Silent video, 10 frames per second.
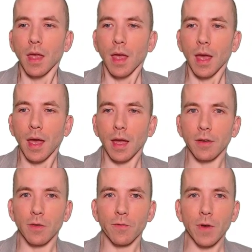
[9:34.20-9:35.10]

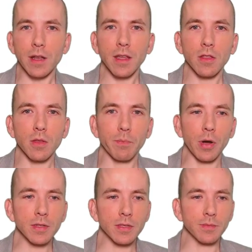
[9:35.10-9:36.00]
And finally, at the
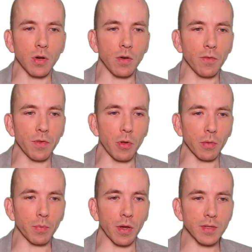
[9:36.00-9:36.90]
bottom of the
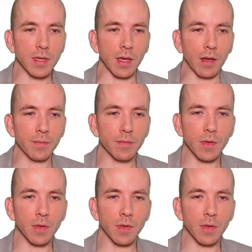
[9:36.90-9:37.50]
blog post here,